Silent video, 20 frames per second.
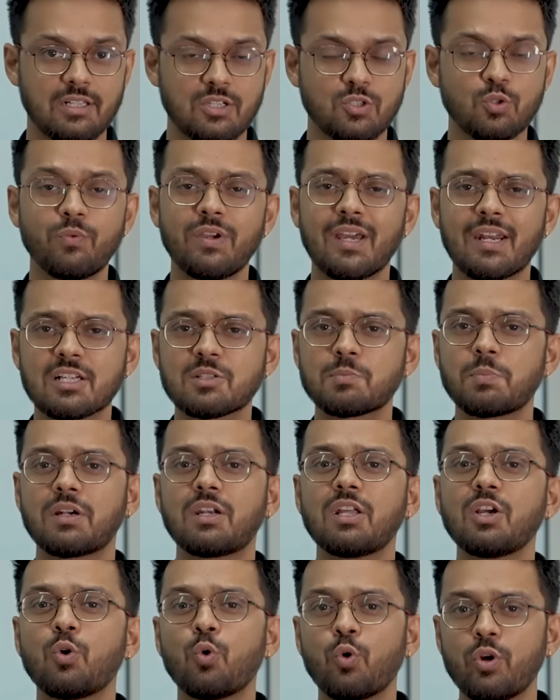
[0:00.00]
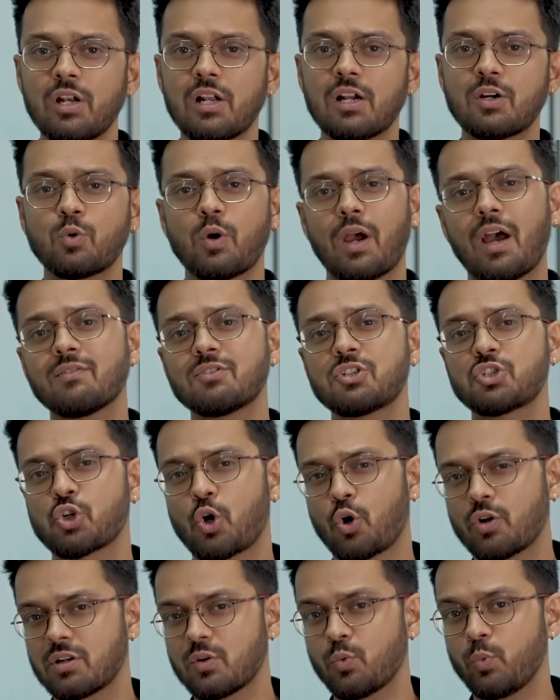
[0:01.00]
So we are expecting Guerrilla to have a
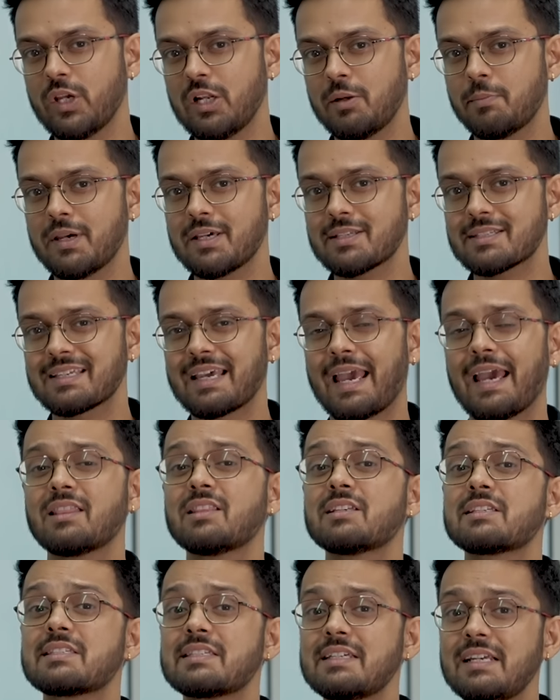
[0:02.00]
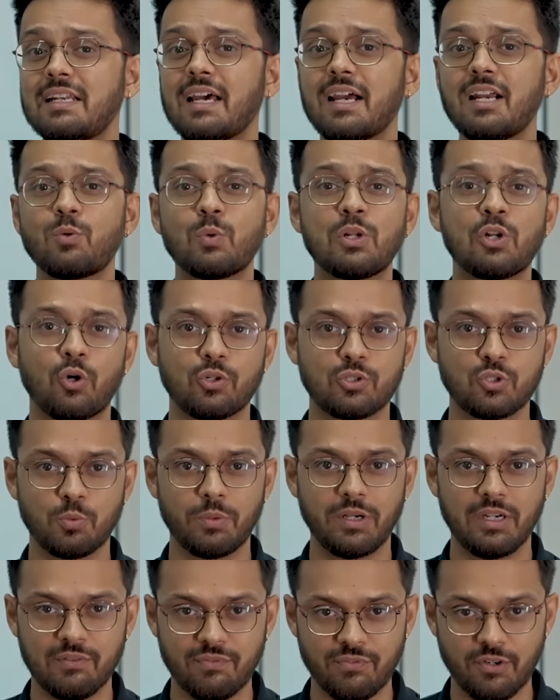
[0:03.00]
shorter wheelbase, and the seat height will also be
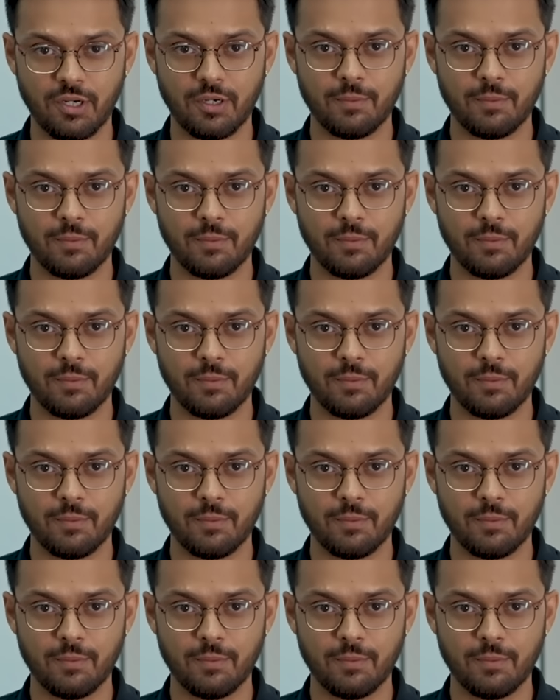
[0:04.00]
different.